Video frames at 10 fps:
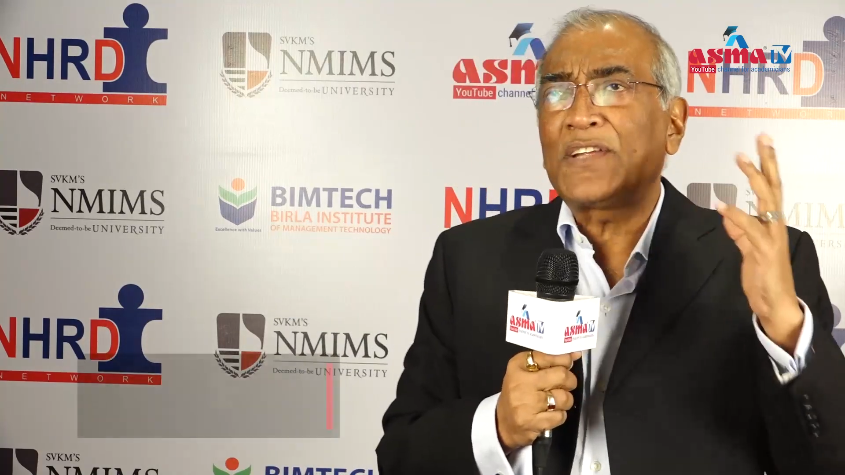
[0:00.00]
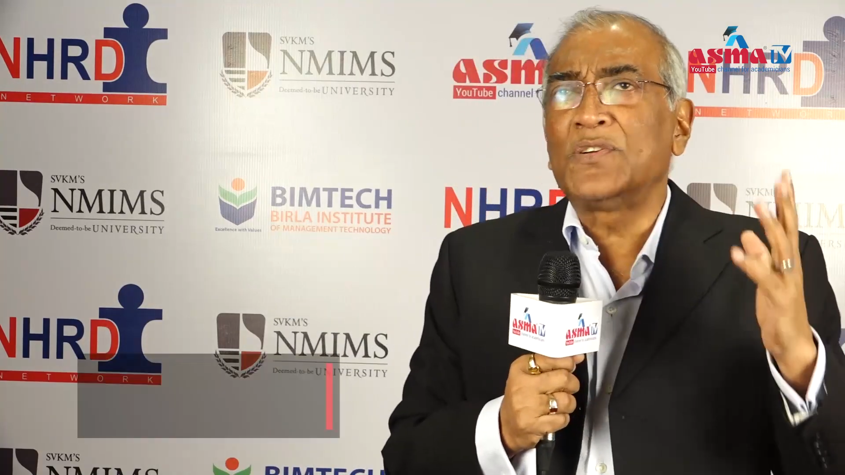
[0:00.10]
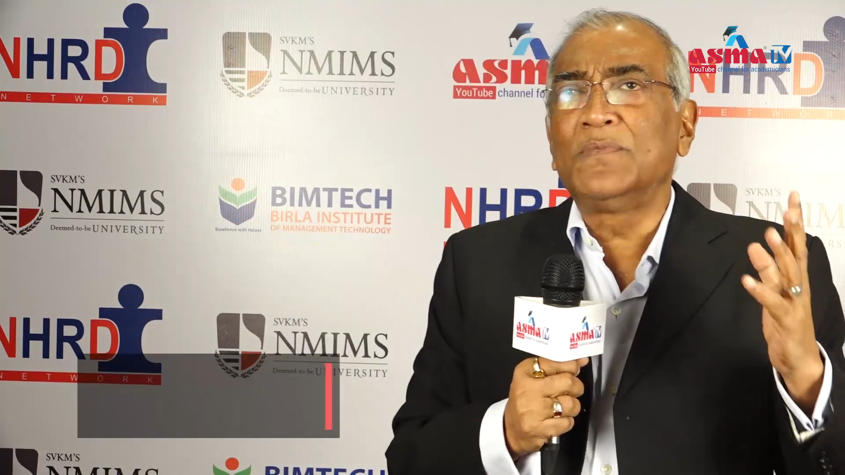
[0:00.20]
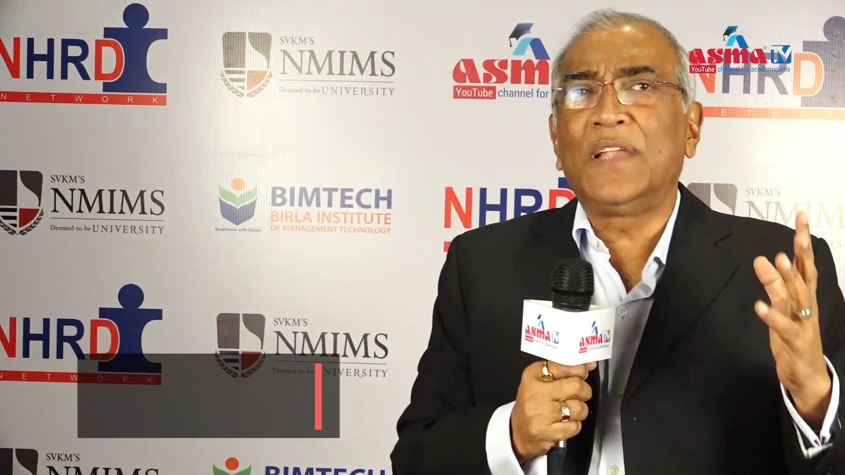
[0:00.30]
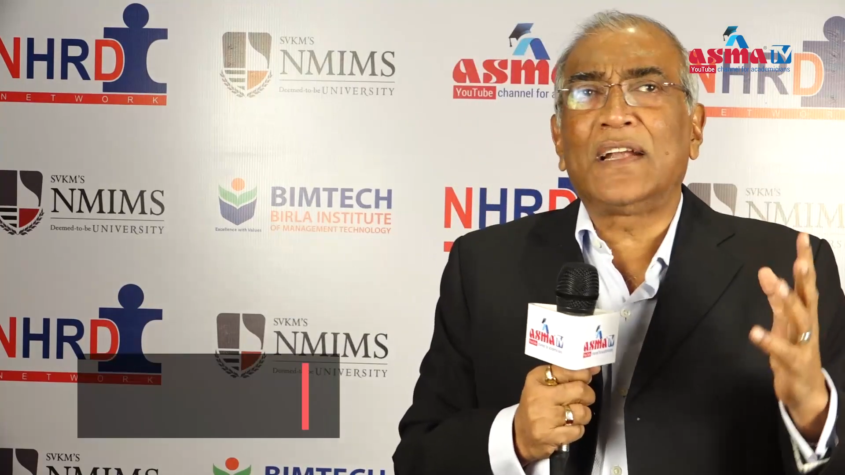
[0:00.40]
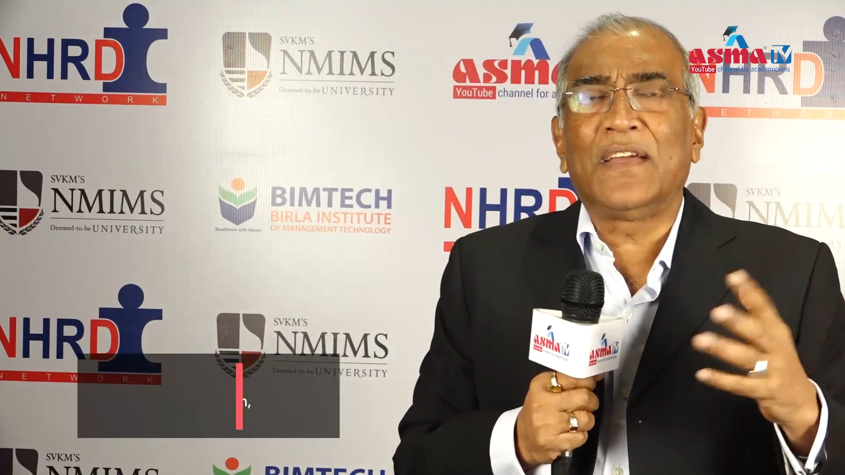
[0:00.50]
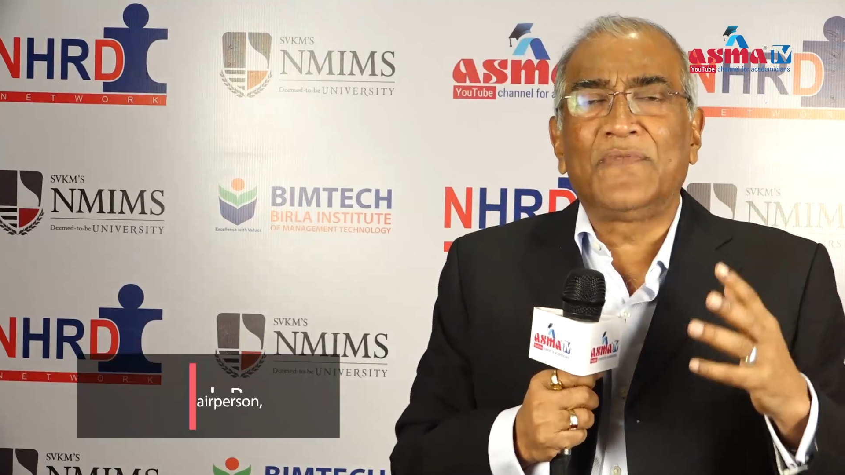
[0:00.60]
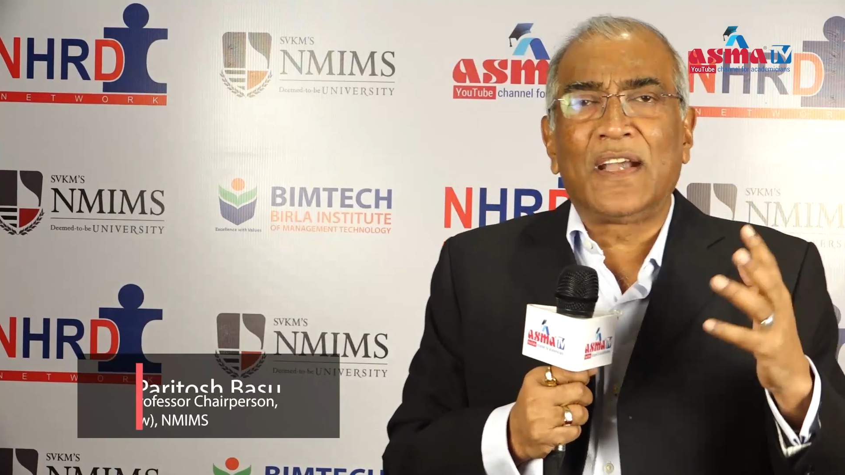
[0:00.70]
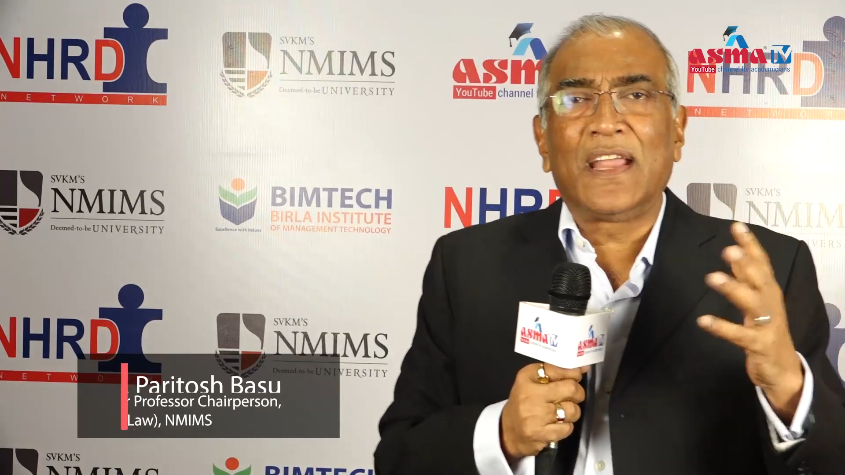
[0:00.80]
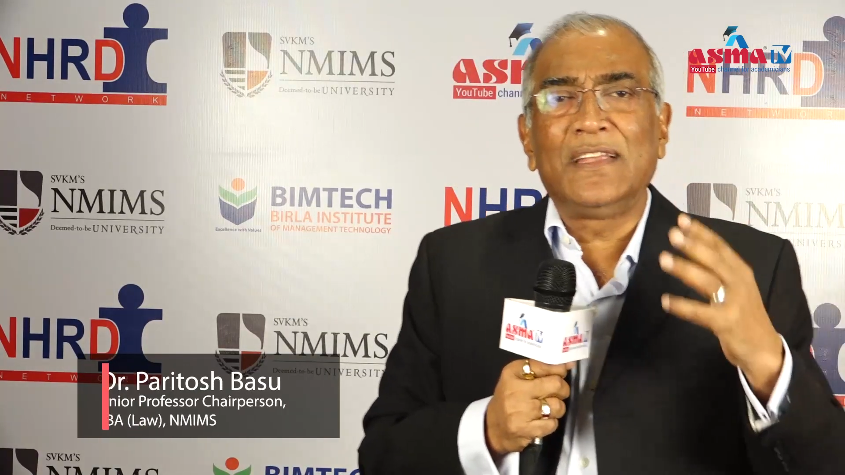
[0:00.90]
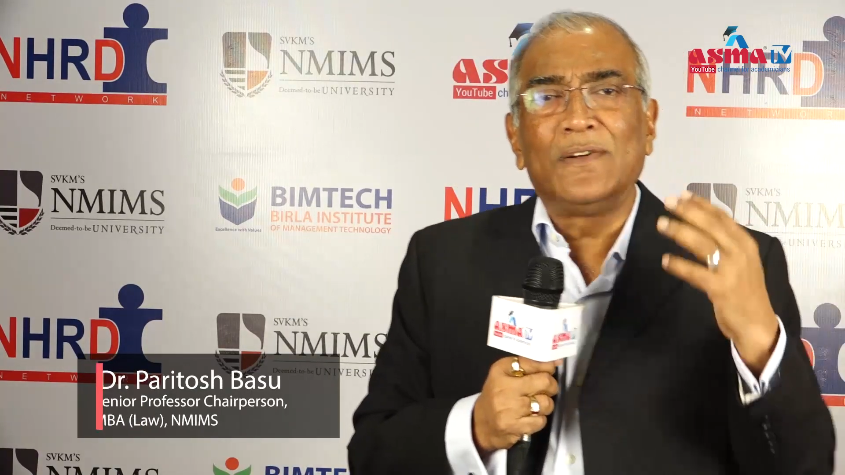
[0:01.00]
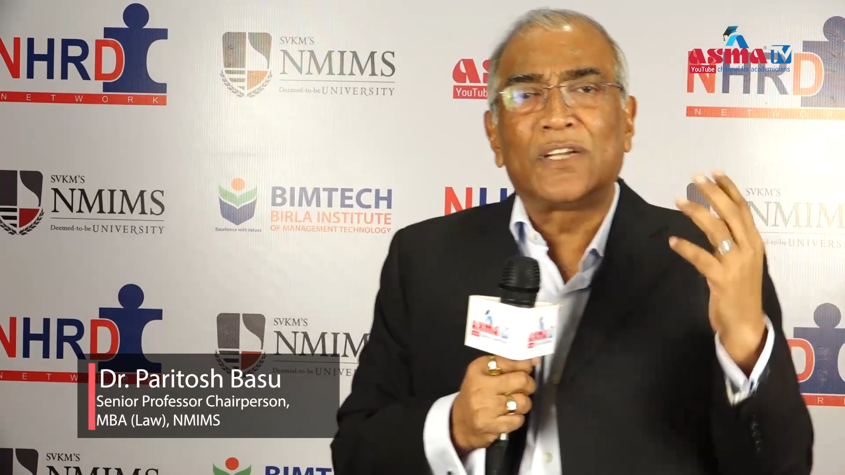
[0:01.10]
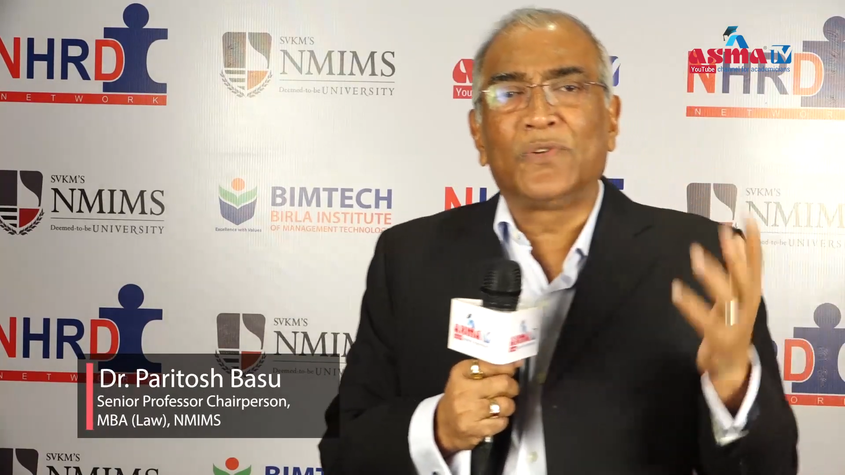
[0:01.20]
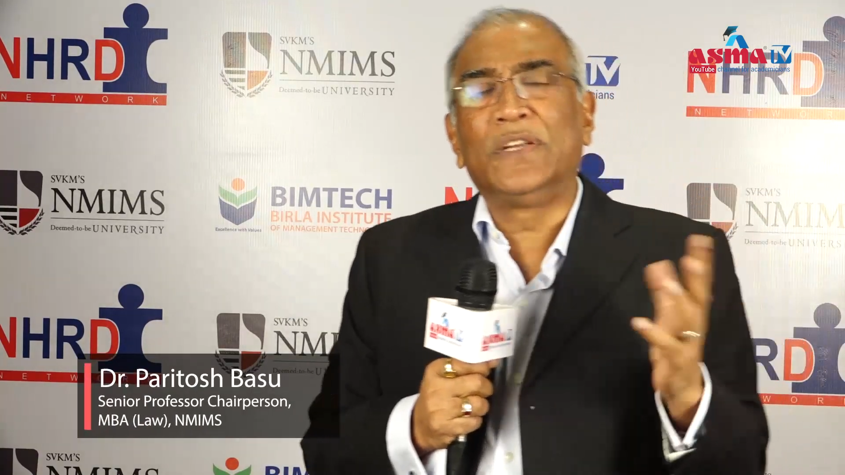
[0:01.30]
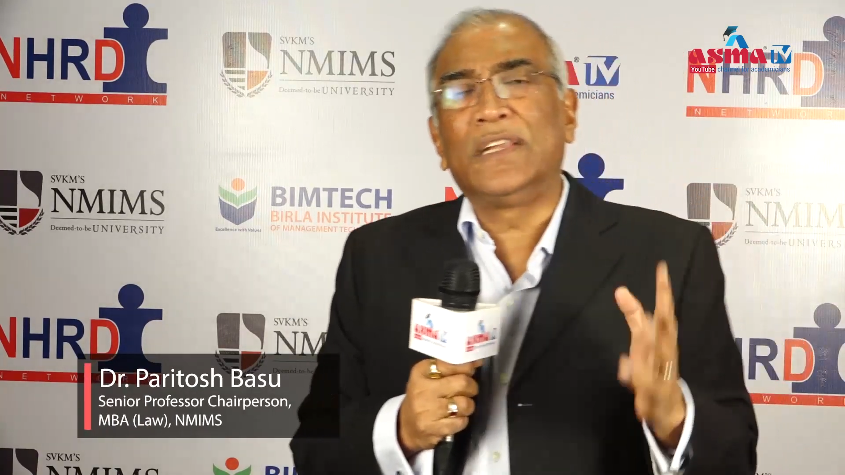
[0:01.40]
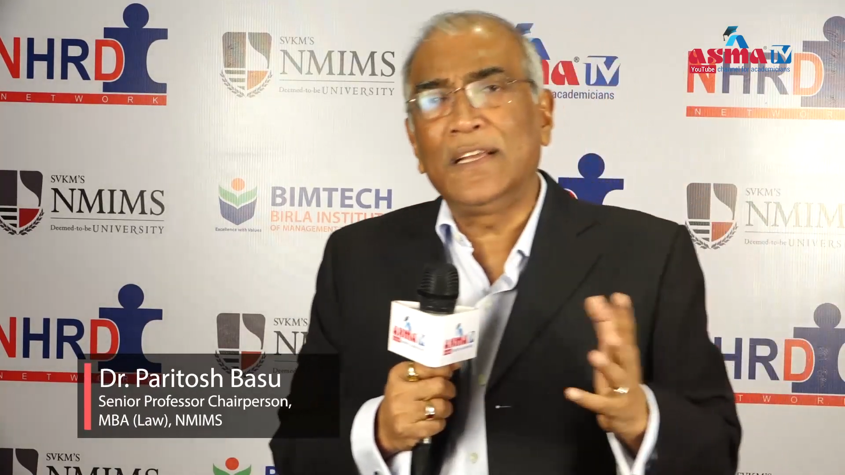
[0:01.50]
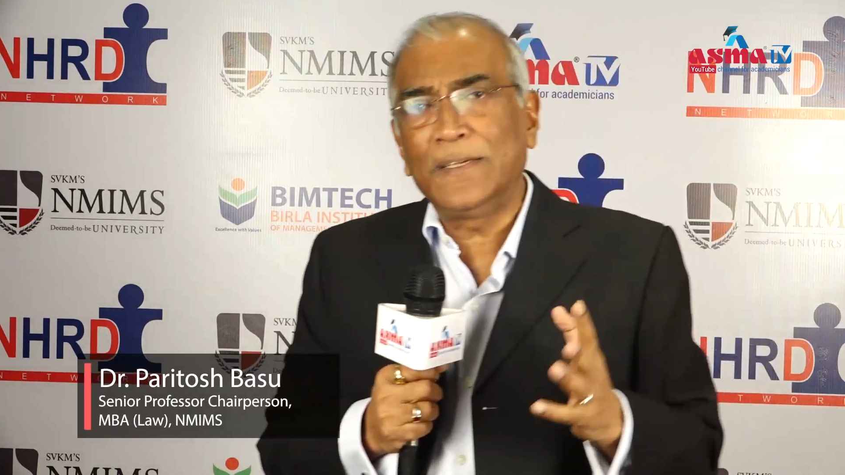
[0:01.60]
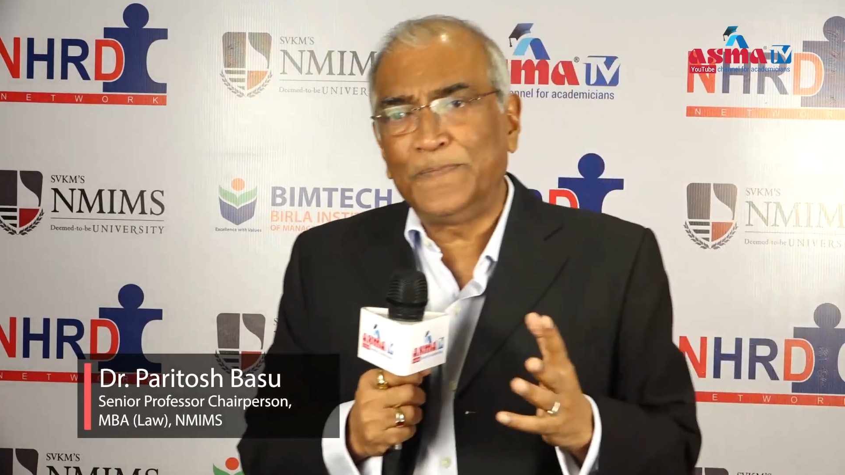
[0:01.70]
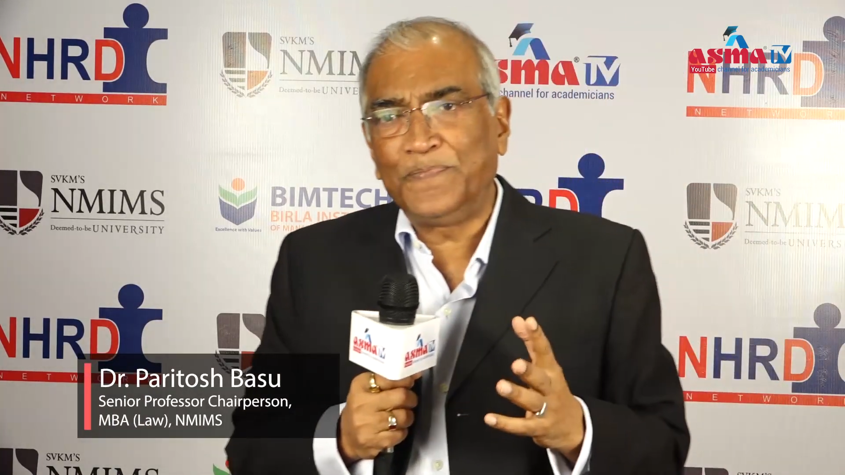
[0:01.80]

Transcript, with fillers: assume that every day you are tweeting.